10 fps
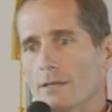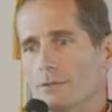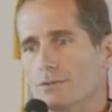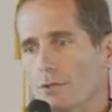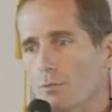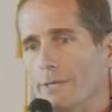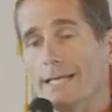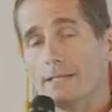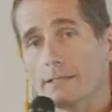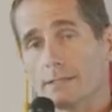So we
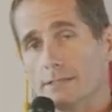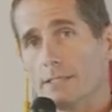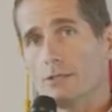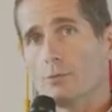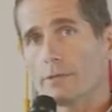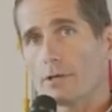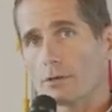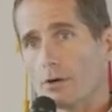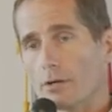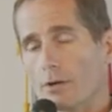need to continue with our
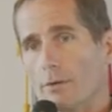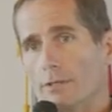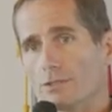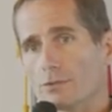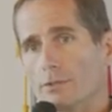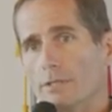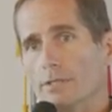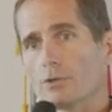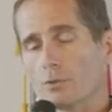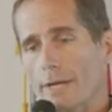cargo
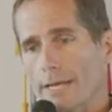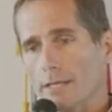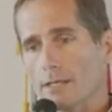industry, create